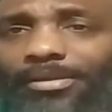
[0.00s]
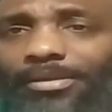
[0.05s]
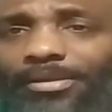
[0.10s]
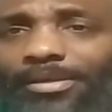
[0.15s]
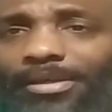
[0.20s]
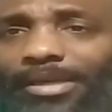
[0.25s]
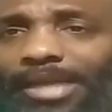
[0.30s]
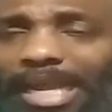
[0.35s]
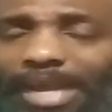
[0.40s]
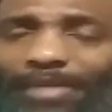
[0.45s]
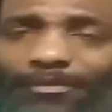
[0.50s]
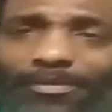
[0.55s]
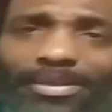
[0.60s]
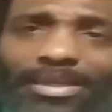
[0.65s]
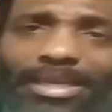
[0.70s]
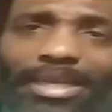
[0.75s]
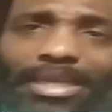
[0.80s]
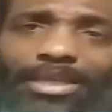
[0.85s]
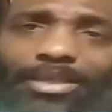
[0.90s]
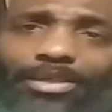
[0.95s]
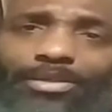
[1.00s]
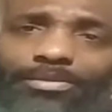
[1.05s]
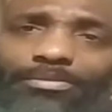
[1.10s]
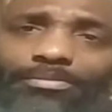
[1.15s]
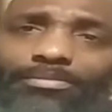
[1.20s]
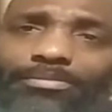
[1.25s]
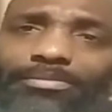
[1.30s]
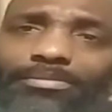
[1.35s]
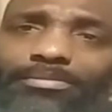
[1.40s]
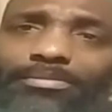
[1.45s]
having a
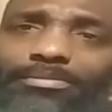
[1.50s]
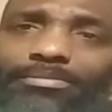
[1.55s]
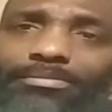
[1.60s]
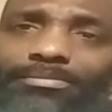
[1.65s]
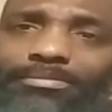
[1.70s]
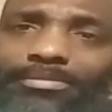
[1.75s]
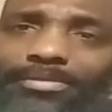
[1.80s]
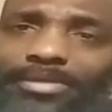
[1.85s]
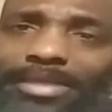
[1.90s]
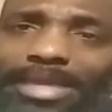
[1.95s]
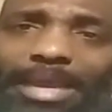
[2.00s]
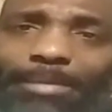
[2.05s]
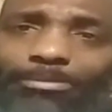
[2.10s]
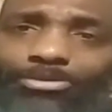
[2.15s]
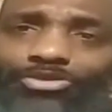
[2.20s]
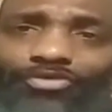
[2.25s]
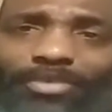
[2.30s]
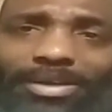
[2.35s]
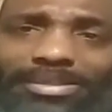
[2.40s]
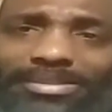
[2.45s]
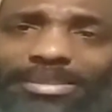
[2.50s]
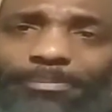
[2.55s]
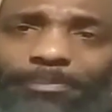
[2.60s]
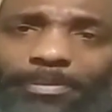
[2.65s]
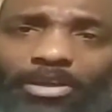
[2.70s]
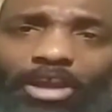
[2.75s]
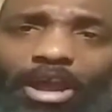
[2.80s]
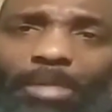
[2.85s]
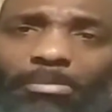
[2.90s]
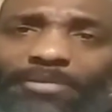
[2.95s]
camp dress up
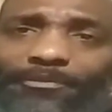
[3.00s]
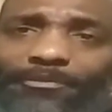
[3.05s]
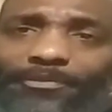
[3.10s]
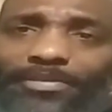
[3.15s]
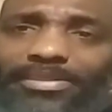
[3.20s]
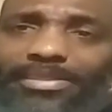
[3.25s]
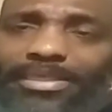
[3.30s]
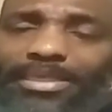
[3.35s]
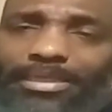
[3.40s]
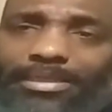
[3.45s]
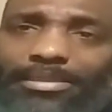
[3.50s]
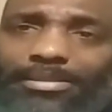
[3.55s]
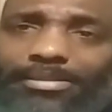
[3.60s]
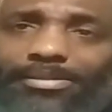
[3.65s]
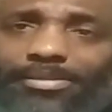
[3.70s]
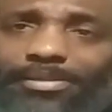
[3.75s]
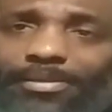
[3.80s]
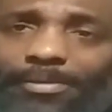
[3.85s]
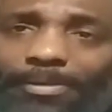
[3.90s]
in army fatigues.